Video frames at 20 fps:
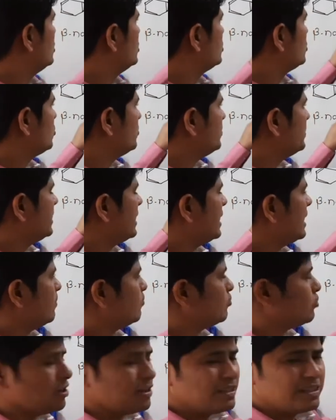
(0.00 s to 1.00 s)
So
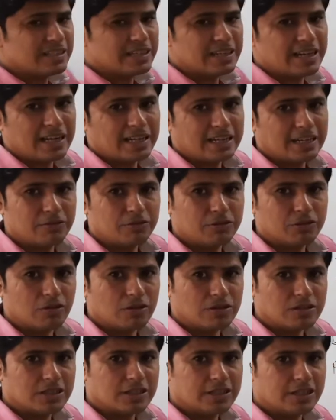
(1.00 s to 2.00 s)
beta-naphthol is reacted with
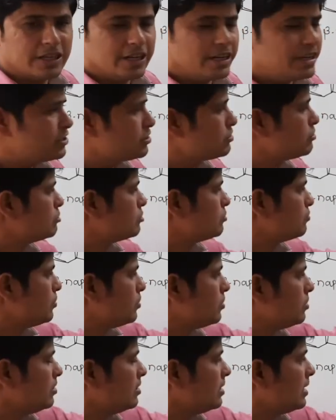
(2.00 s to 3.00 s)
concentrated
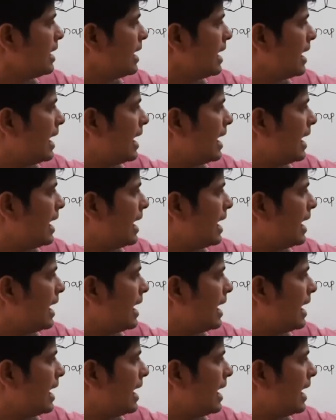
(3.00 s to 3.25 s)
H2SO4